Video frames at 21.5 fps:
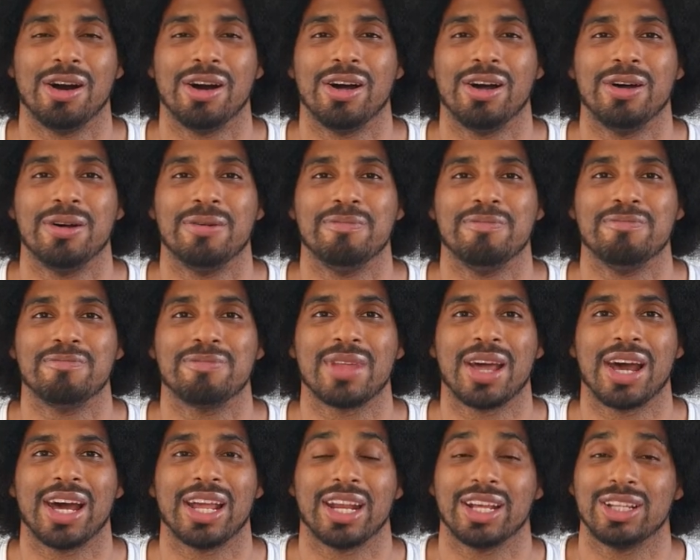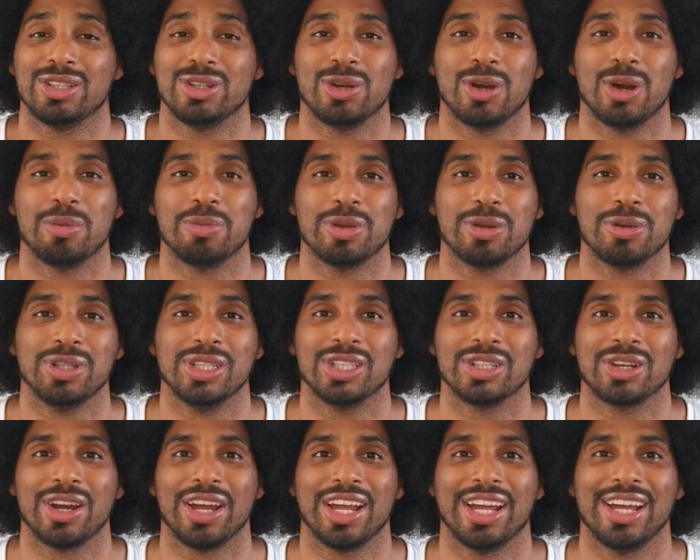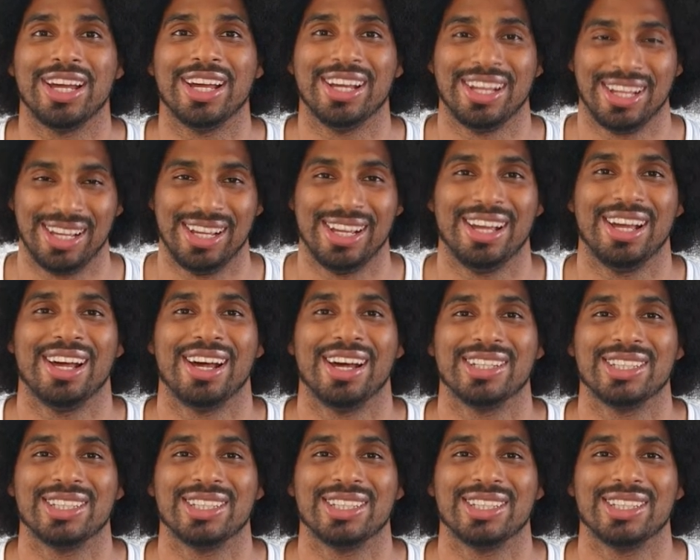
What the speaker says: And I do hope you enjoy it.